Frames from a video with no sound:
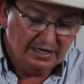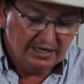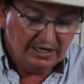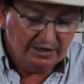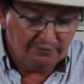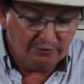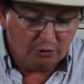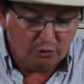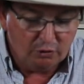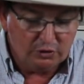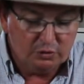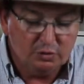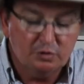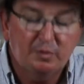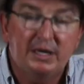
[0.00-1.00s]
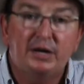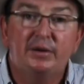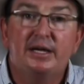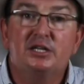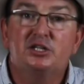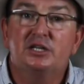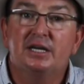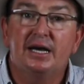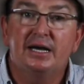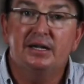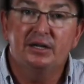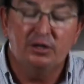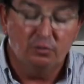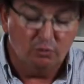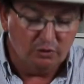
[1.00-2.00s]
If the horse was better
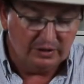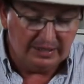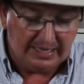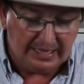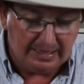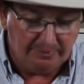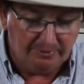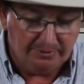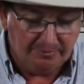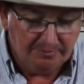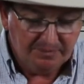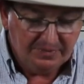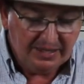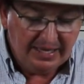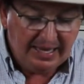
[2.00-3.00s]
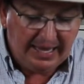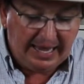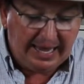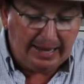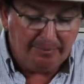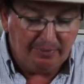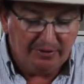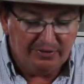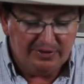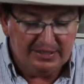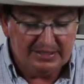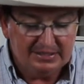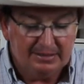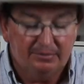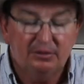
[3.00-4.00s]
educated, it wouldn't happen. Apathy,
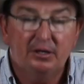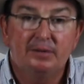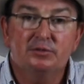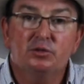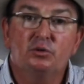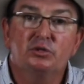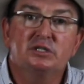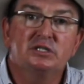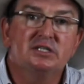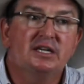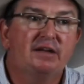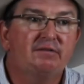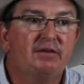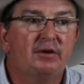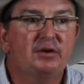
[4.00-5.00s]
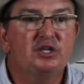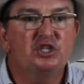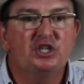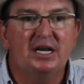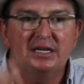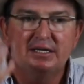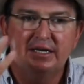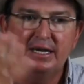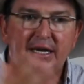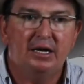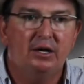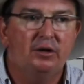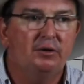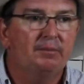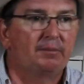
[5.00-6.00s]
sometimes horses get very shut
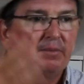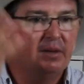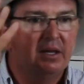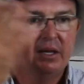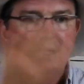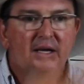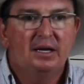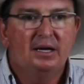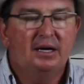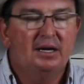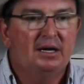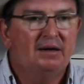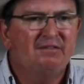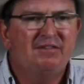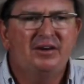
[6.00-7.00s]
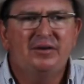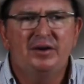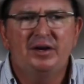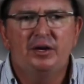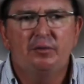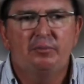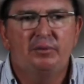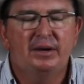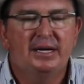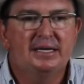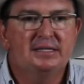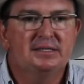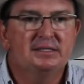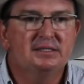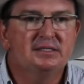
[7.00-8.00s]
down, very
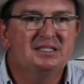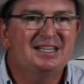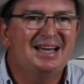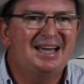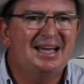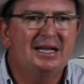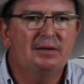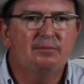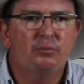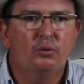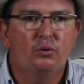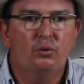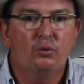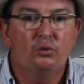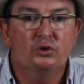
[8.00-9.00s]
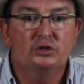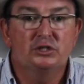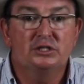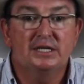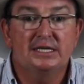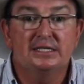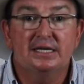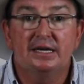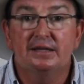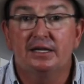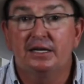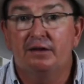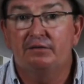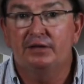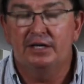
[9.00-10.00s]
depressed, sad, poor horses. They say they're
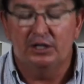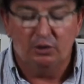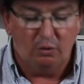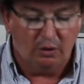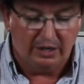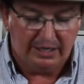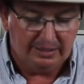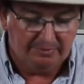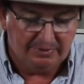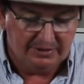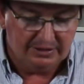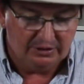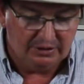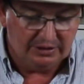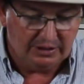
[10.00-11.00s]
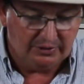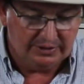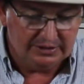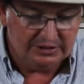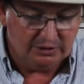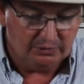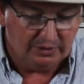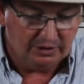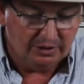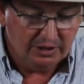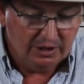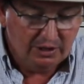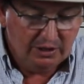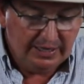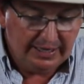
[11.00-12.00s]
lovely and quiet, but they're not going so well.
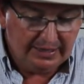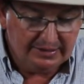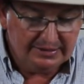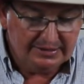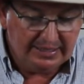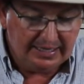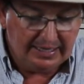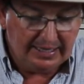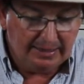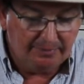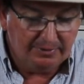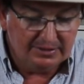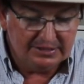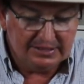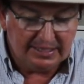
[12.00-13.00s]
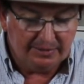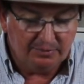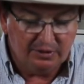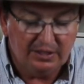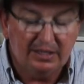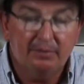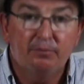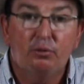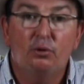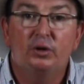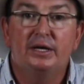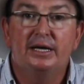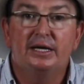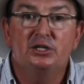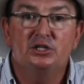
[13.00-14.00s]
How does that happen? Same thing,
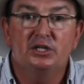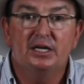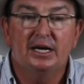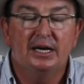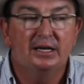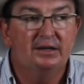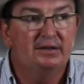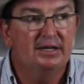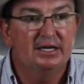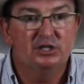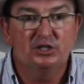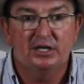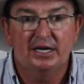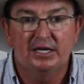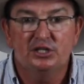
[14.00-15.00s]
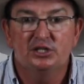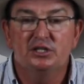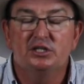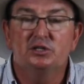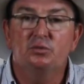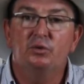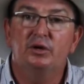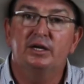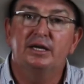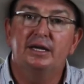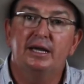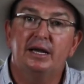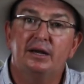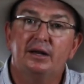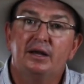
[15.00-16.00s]
poorly educated, the education isn't
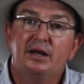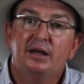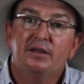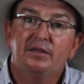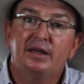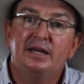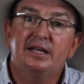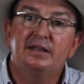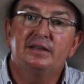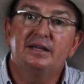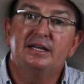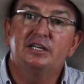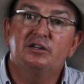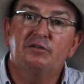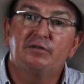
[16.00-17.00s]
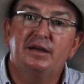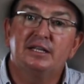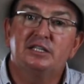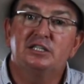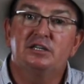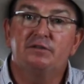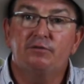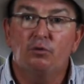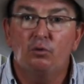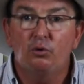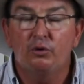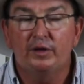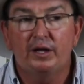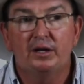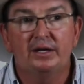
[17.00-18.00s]
working out. They'd either get defensive
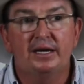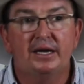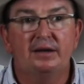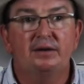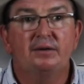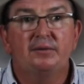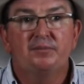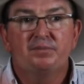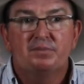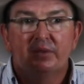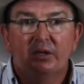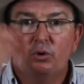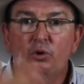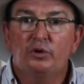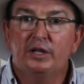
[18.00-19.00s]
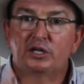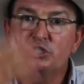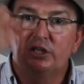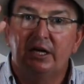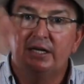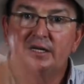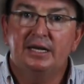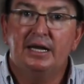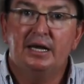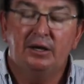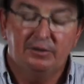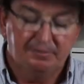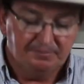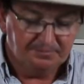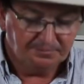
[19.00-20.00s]
or they'll shut
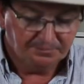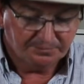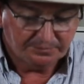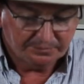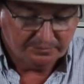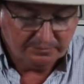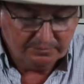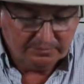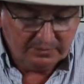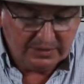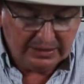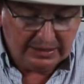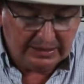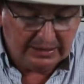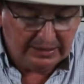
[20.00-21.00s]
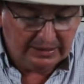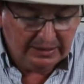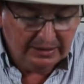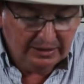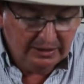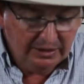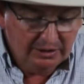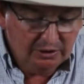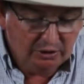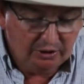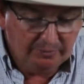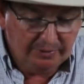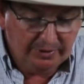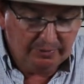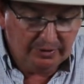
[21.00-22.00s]
down. A lot
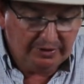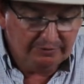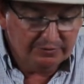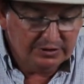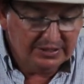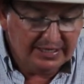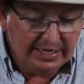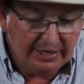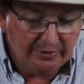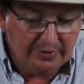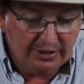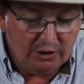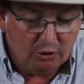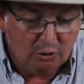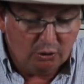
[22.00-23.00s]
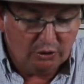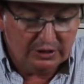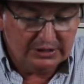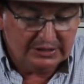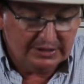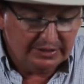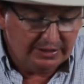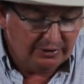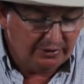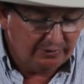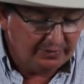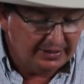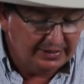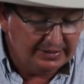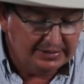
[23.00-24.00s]
of people have scary corners in their
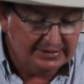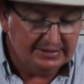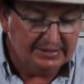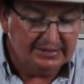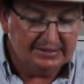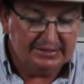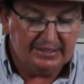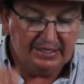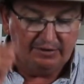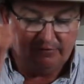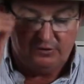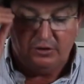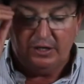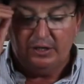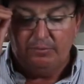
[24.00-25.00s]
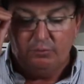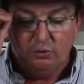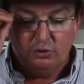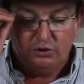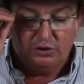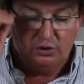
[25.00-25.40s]
arenas, and instead of trying to push